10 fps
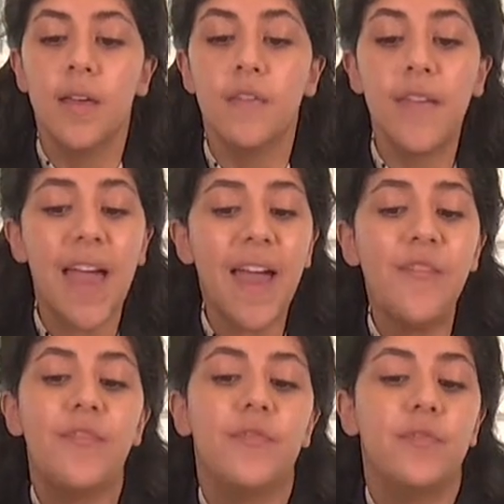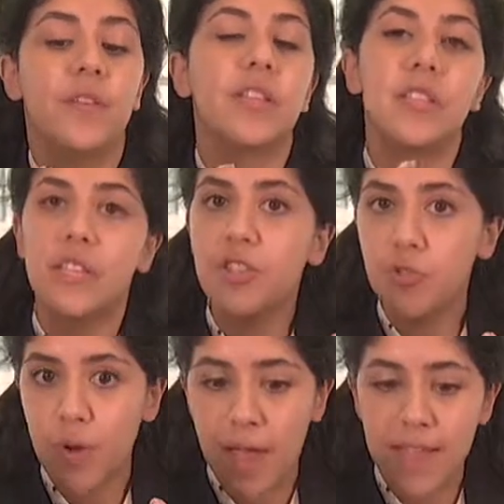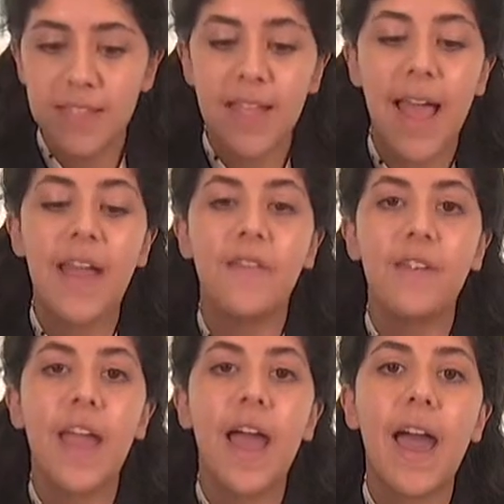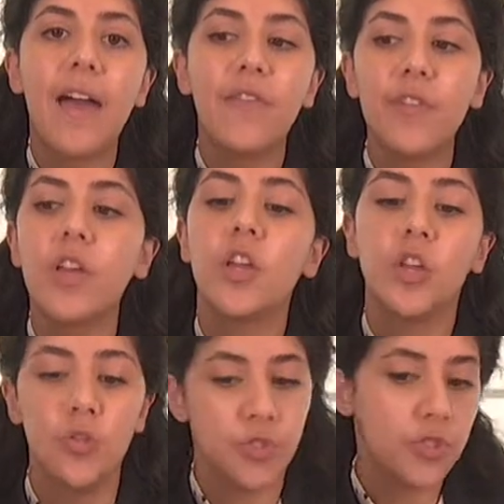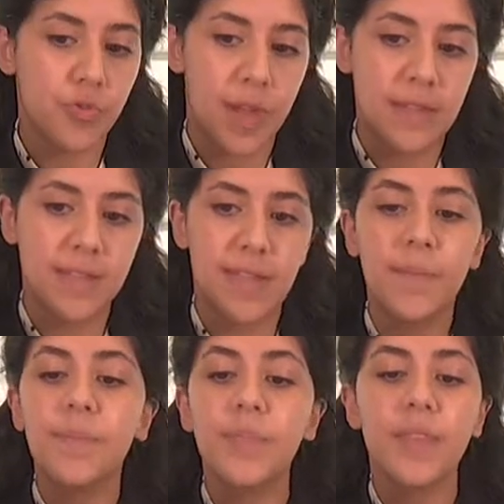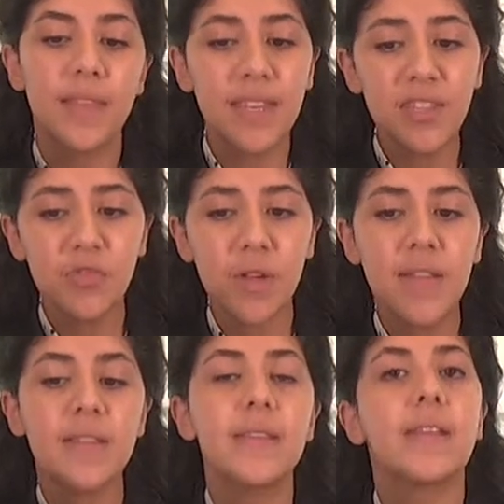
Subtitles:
We have distress and we have eustress. Distress is a